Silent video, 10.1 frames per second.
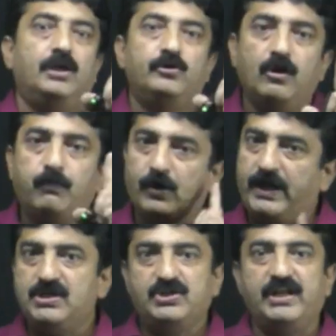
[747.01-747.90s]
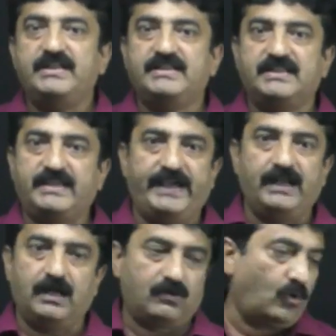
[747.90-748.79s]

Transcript: You know, potential is a scalar